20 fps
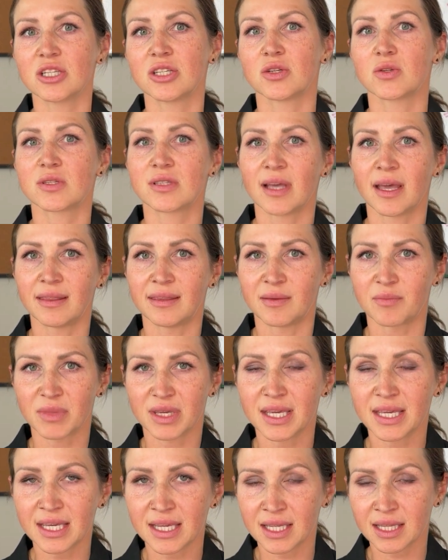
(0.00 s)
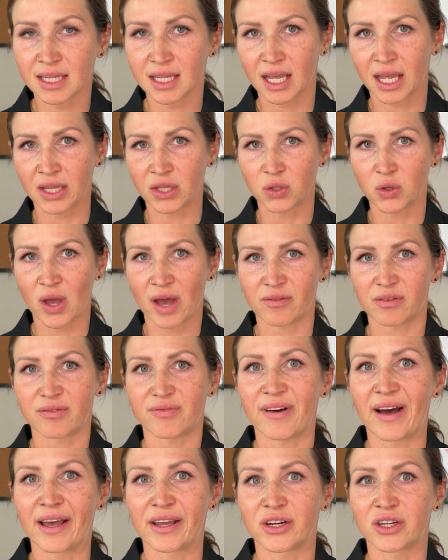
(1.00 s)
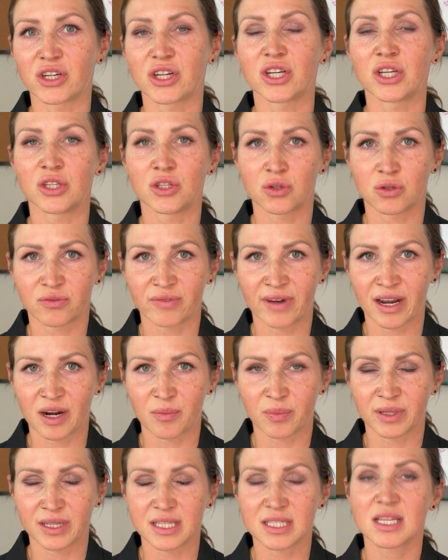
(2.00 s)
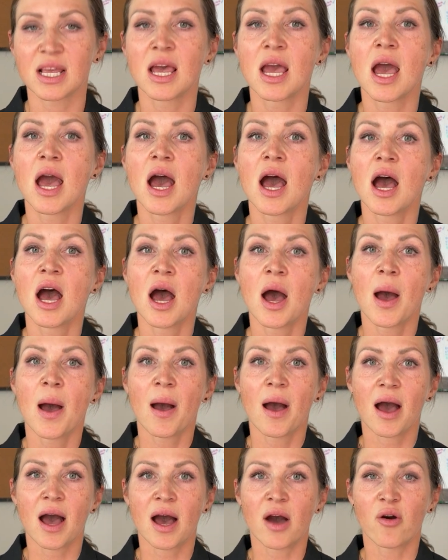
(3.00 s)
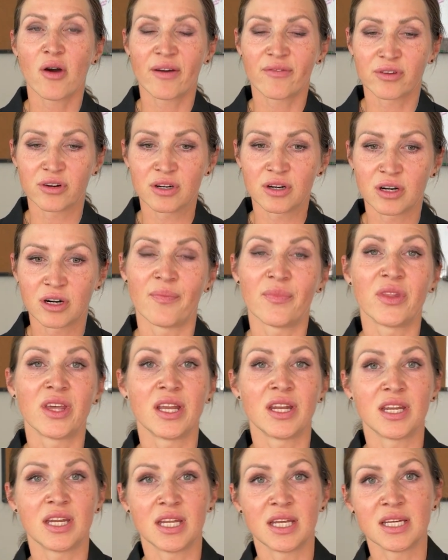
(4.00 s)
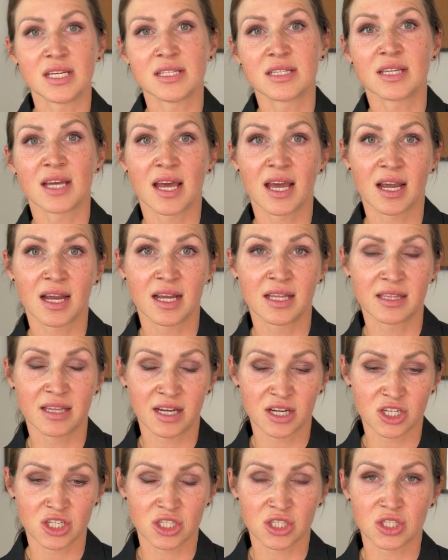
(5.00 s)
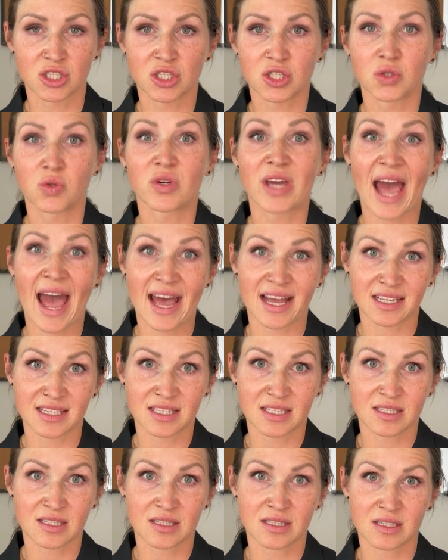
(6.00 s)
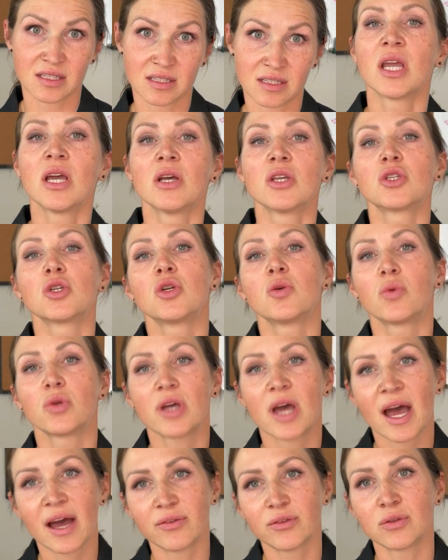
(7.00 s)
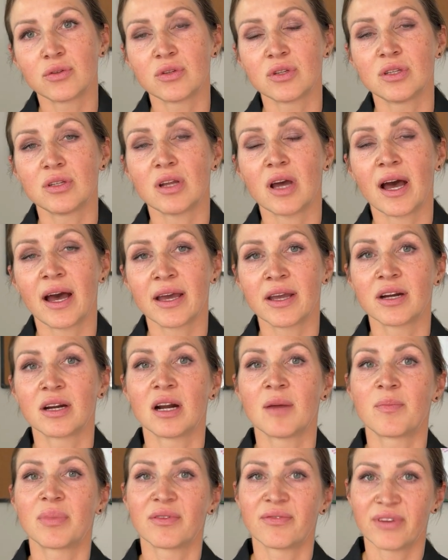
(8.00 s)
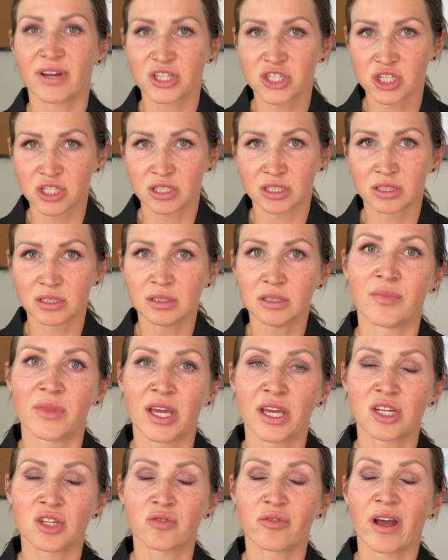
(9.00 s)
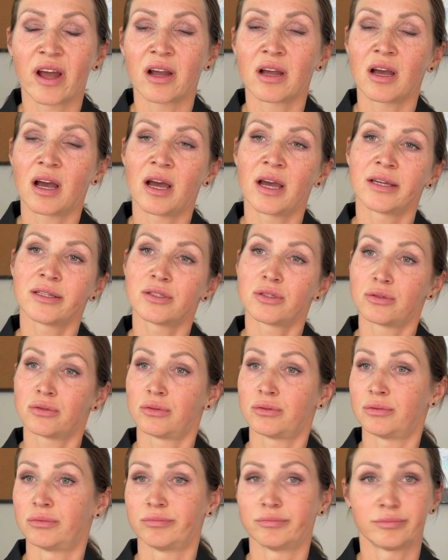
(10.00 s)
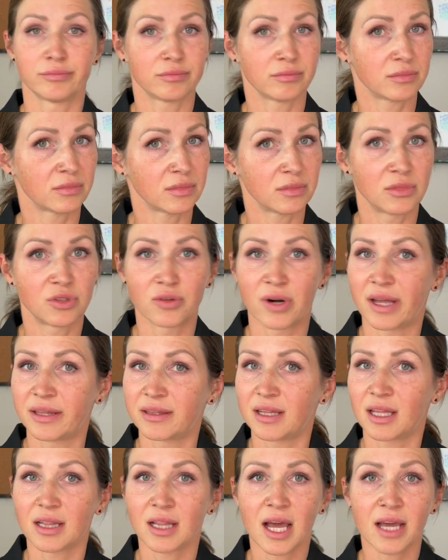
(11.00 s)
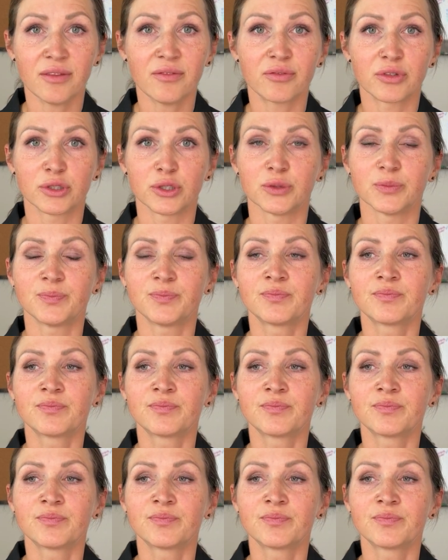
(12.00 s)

You slide them in and you have a fire in your fireplace. However, they need a connection to gas. So you would have to hire a professional HVAC guy to run that line for you.